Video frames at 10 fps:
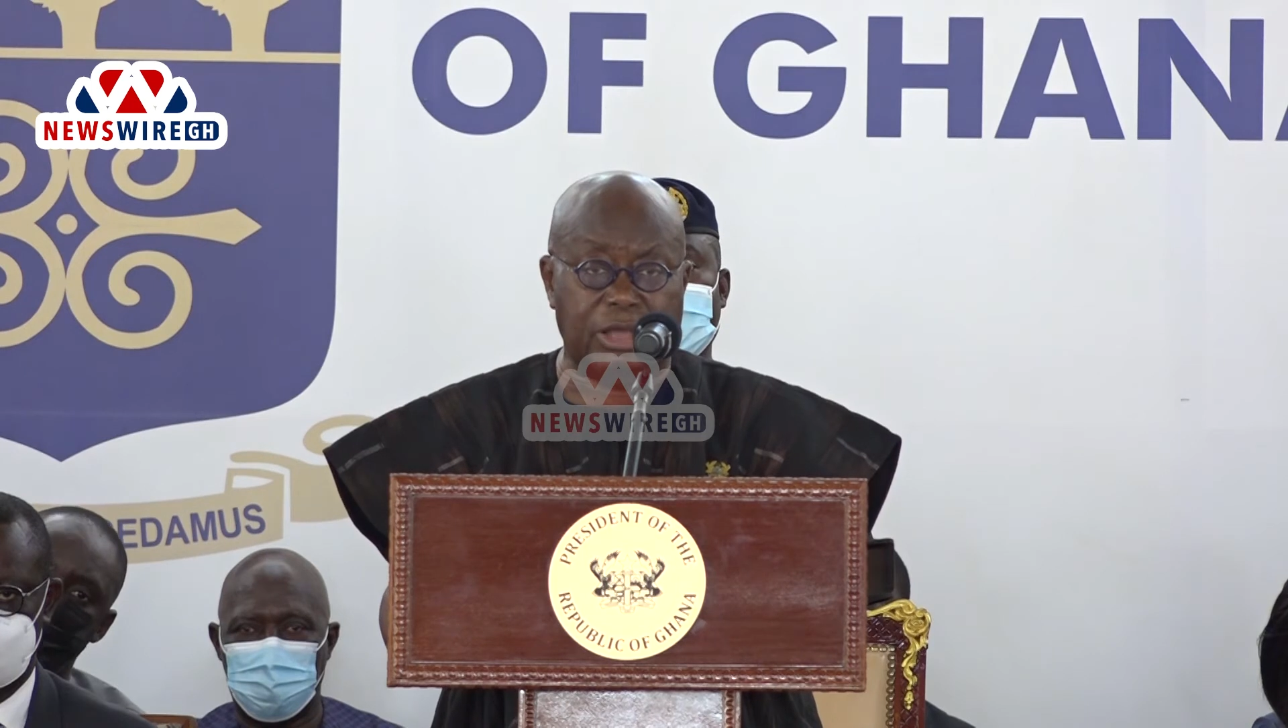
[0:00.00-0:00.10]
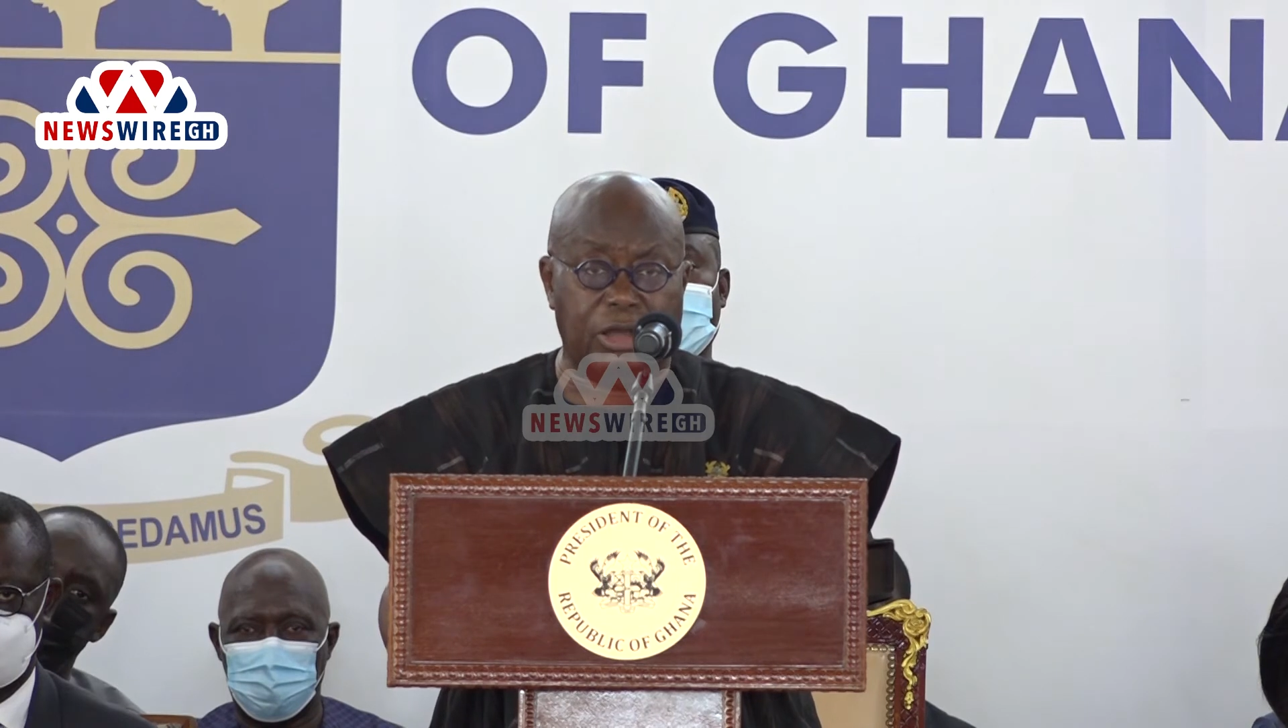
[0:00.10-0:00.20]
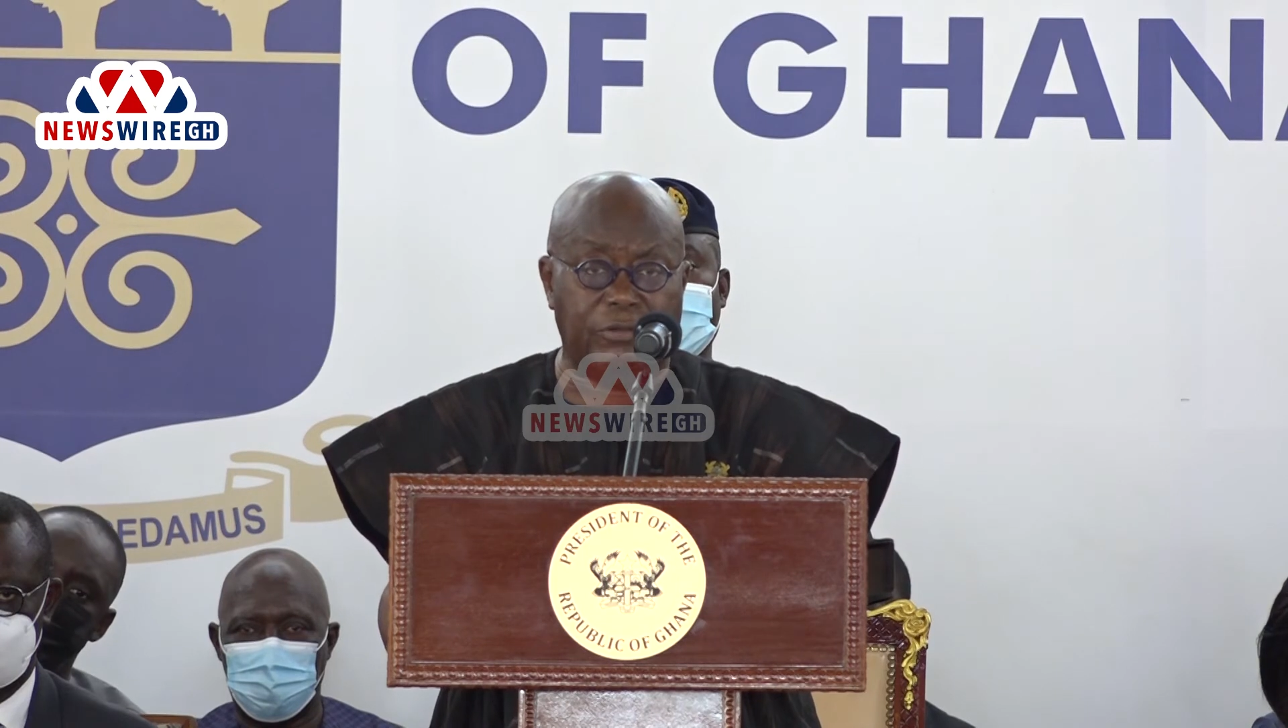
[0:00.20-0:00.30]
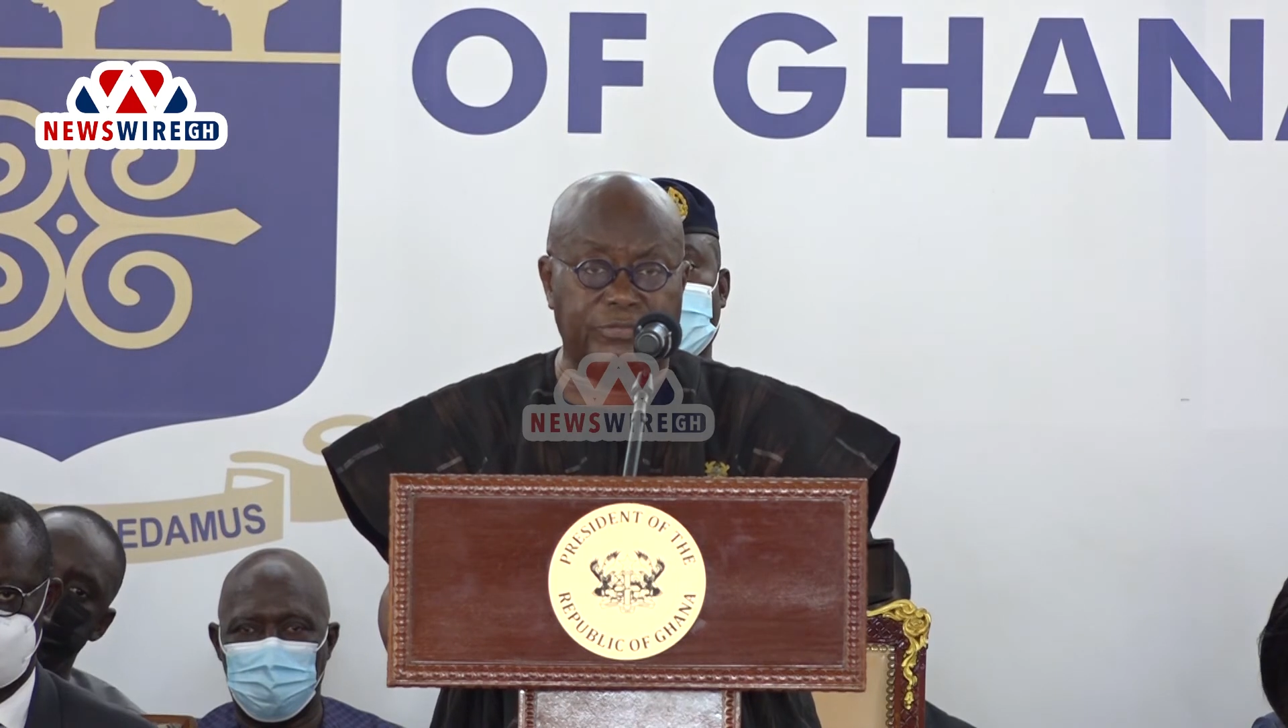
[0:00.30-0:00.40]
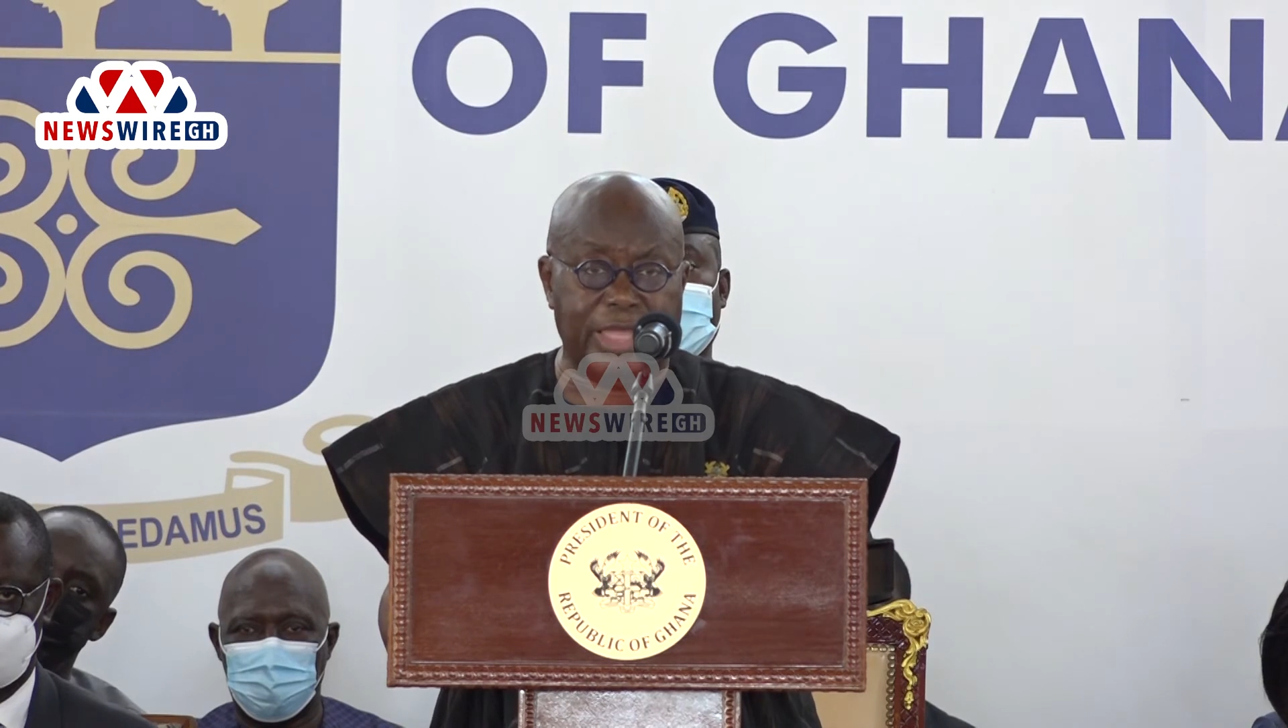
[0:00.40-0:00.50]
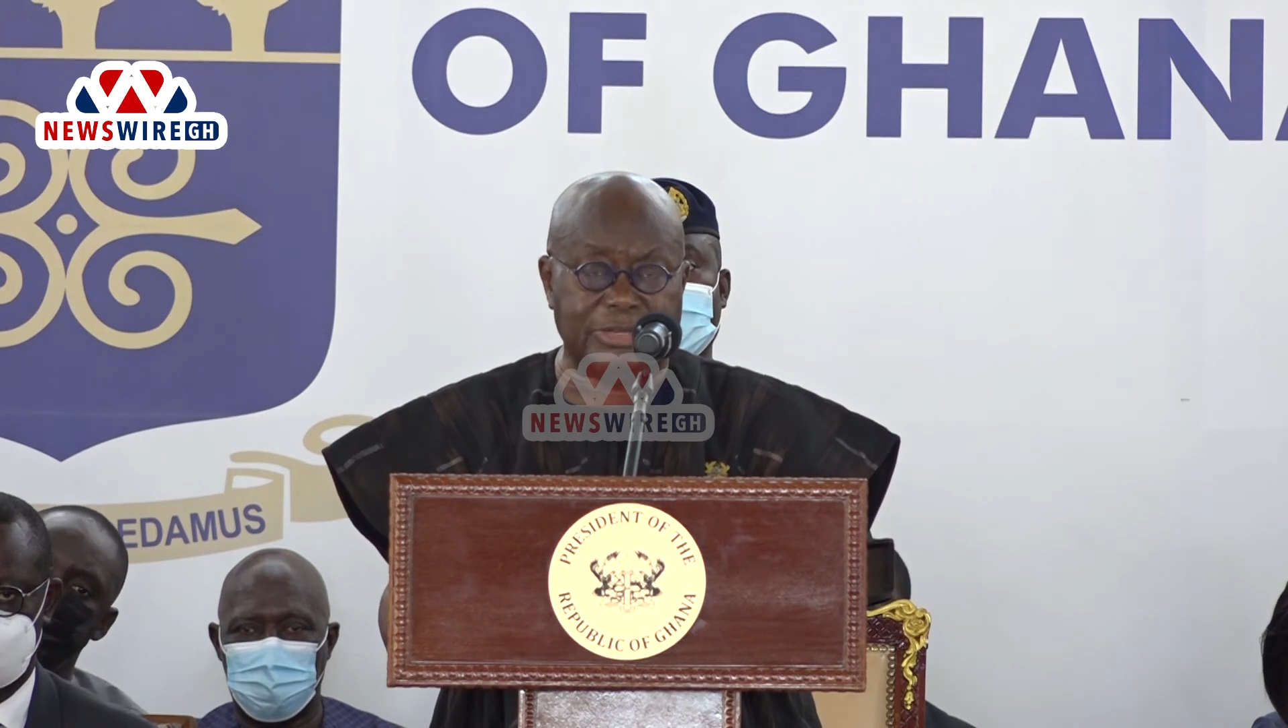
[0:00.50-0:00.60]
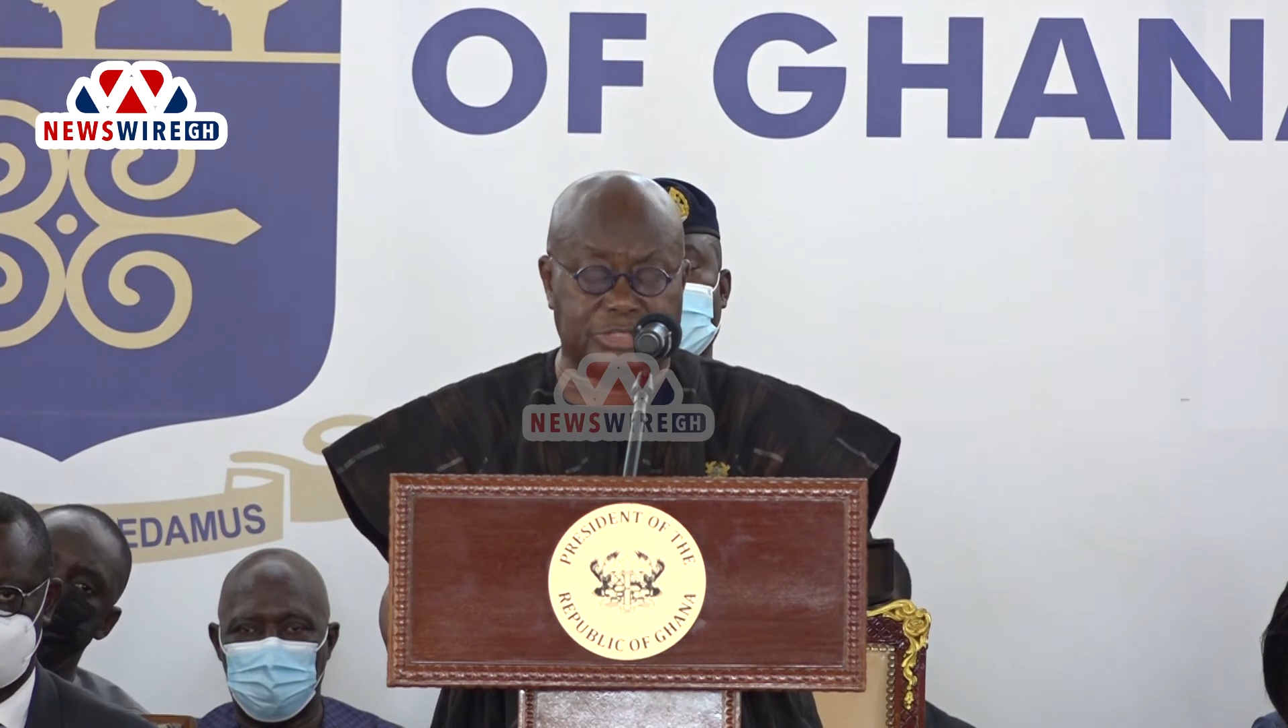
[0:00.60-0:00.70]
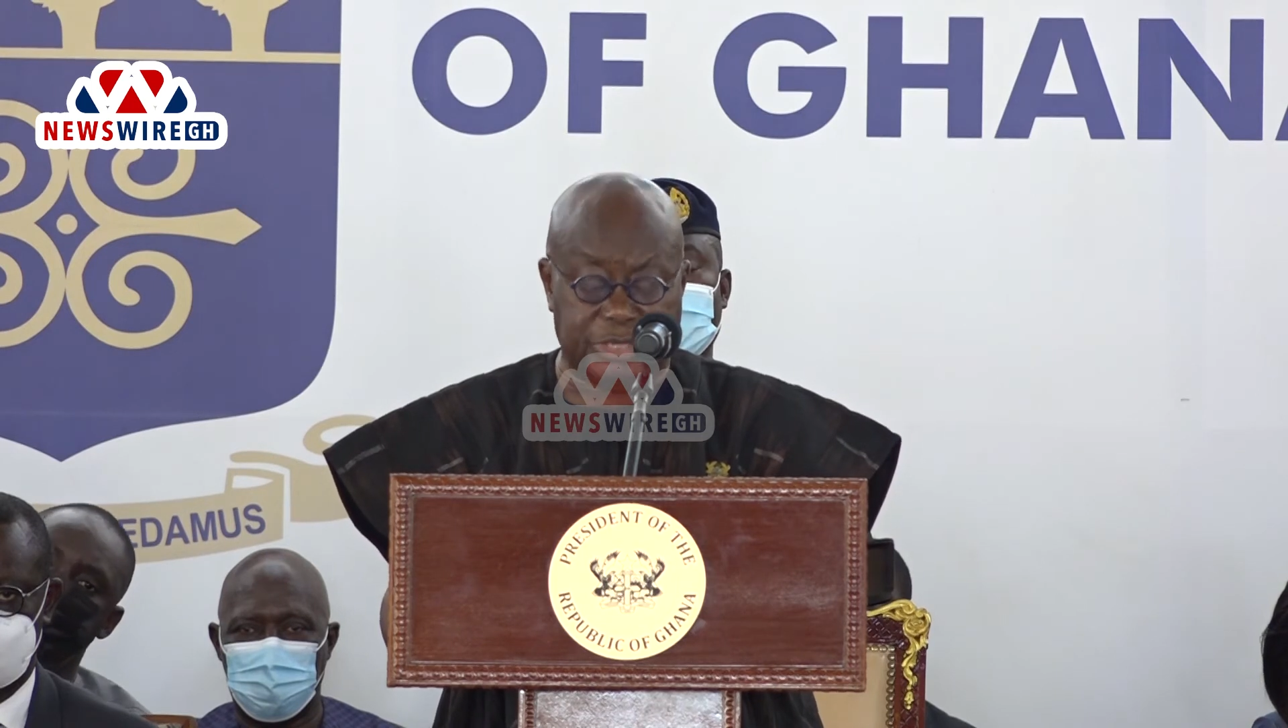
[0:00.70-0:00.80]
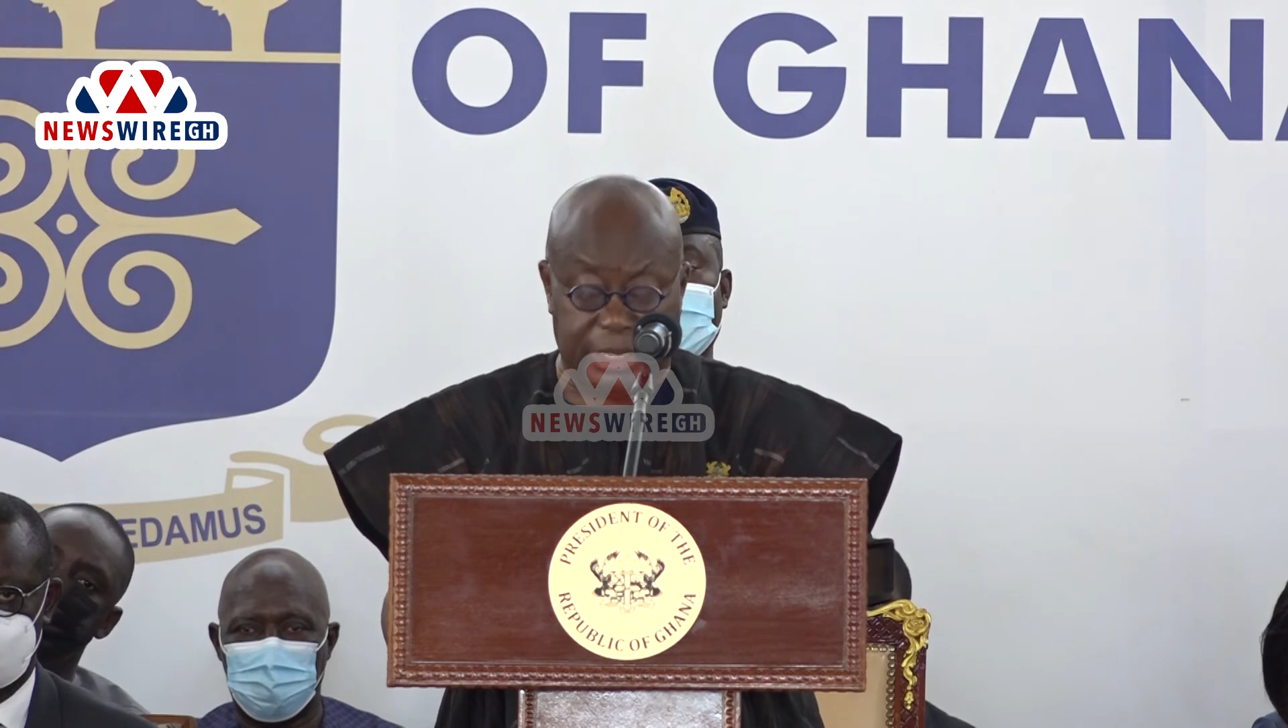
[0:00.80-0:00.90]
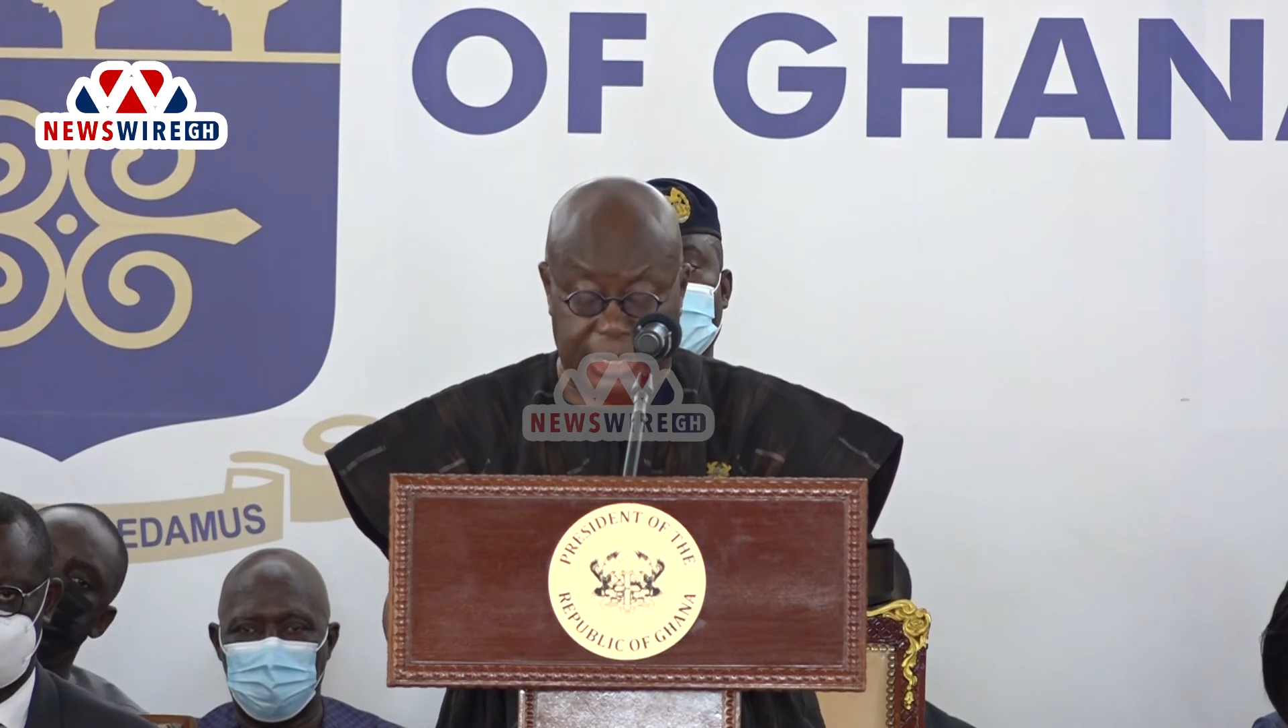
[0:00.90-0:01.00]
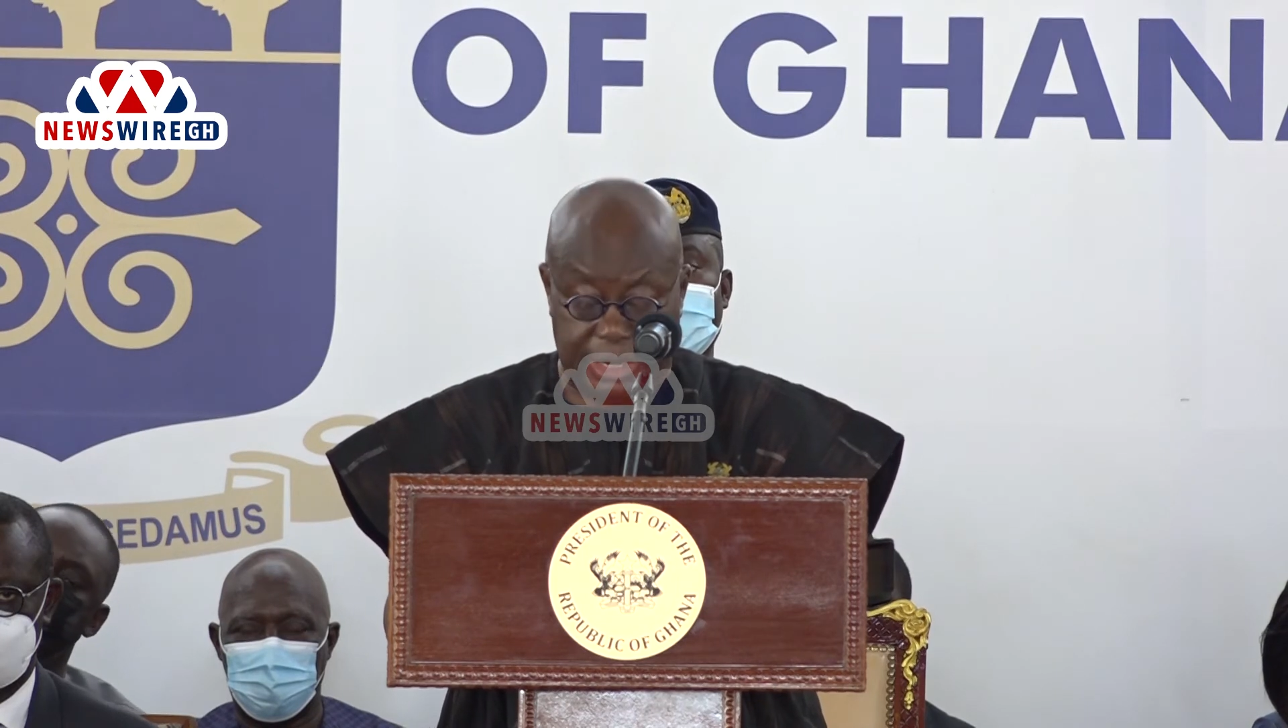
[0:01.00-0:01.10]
on that journey,